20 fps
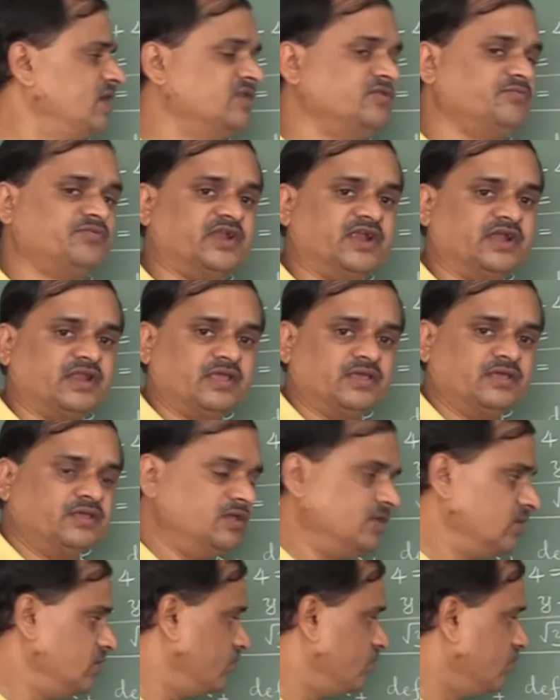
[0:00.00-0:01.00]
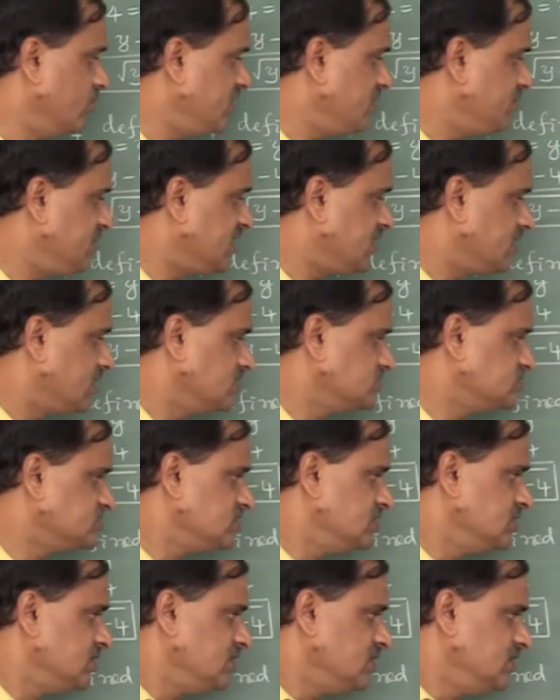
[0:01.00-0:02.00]
infinity. Why? Because
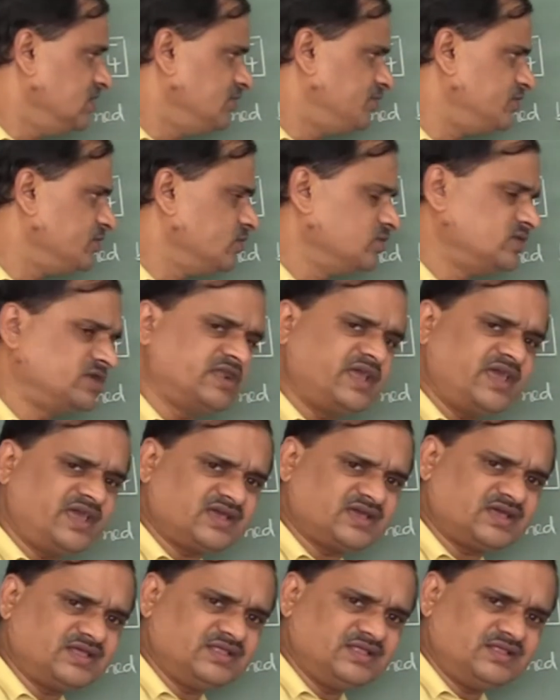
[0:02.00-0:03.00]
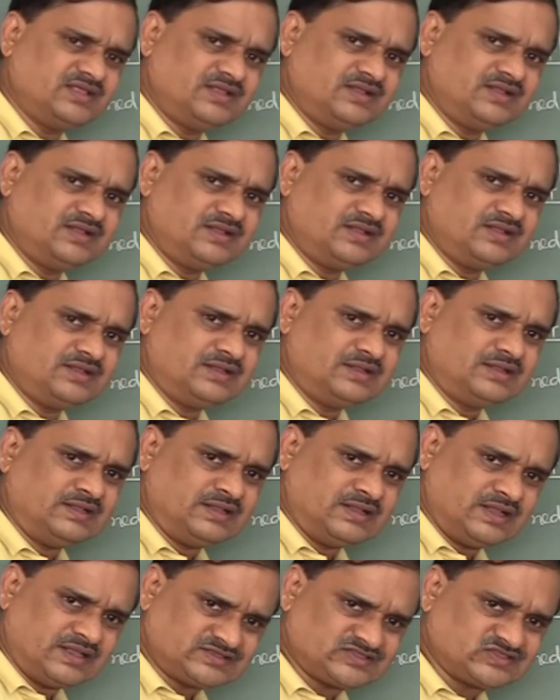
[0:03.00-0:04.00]
if you take
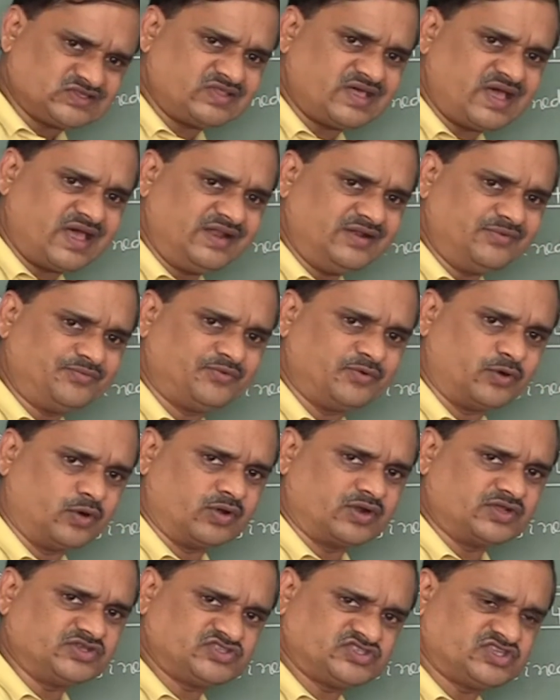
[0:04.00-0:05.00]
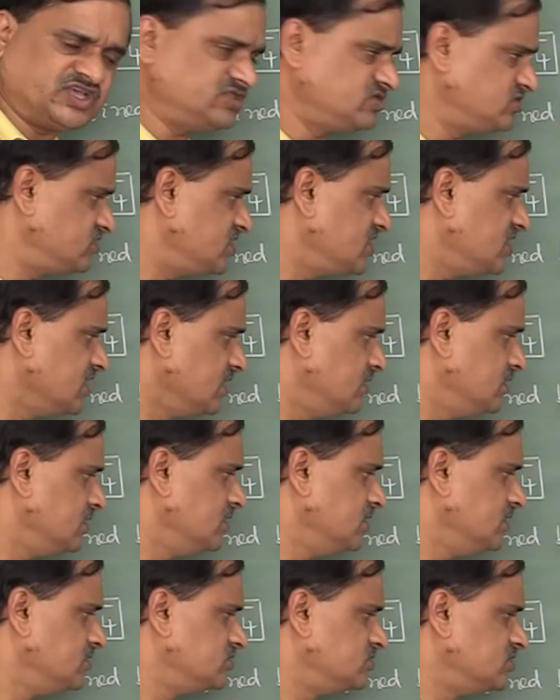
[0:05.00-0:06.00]
less than 4, say
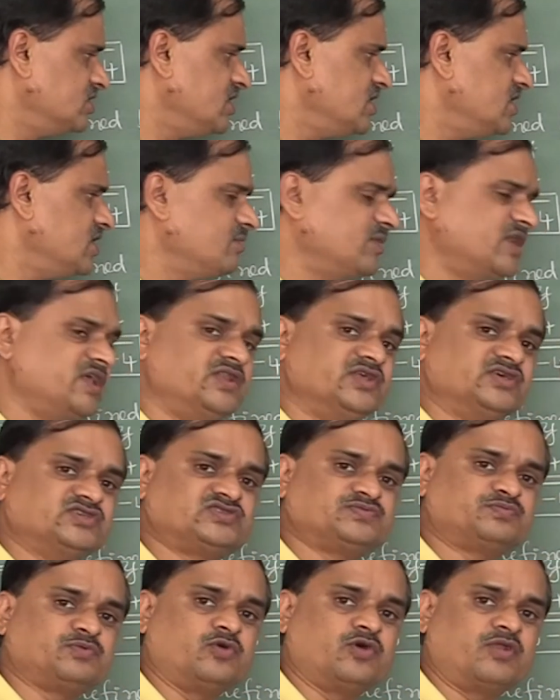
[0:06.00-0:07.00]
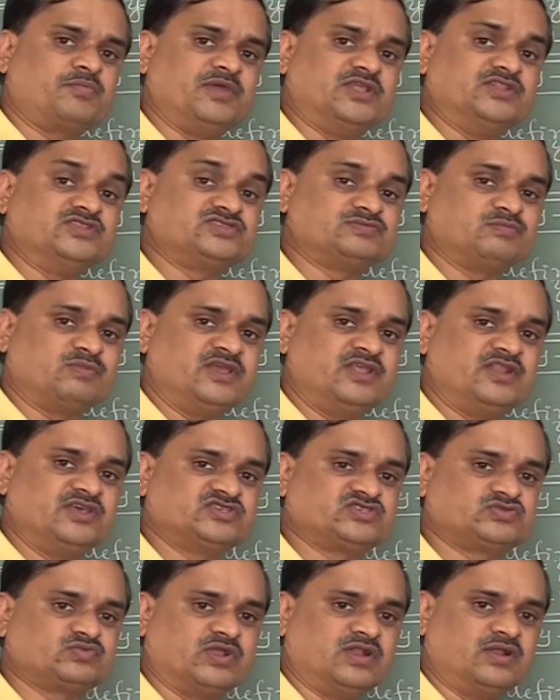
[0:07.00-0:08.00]
3 minus 4 means
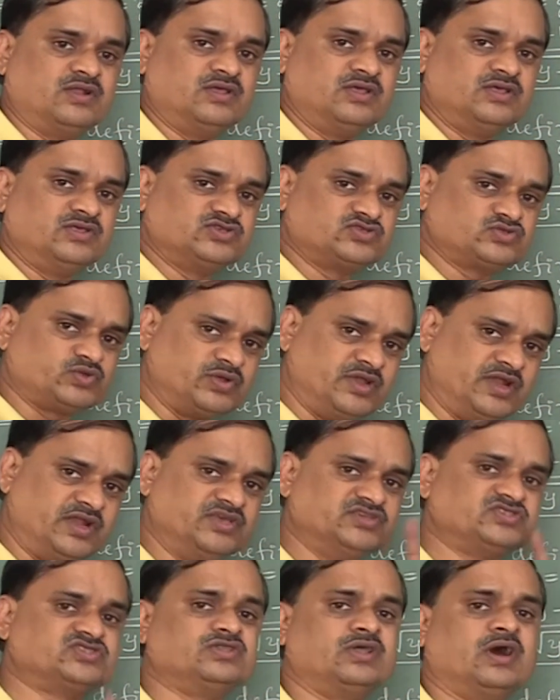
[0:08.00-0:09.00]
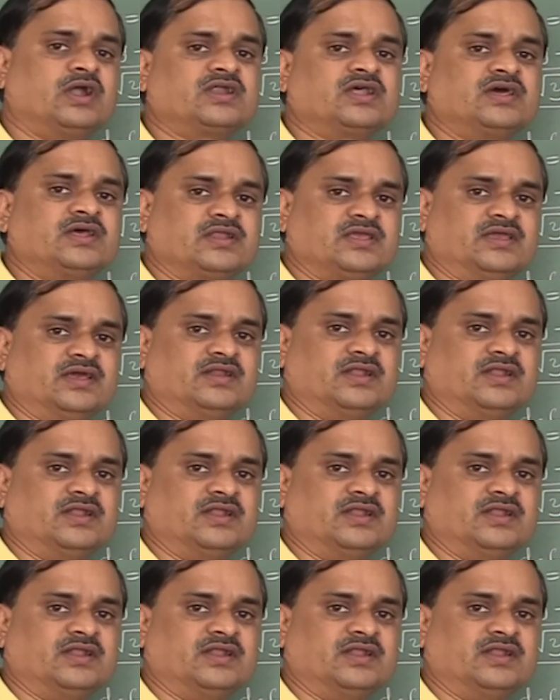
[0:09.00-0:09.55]
minus 1. So it is not a real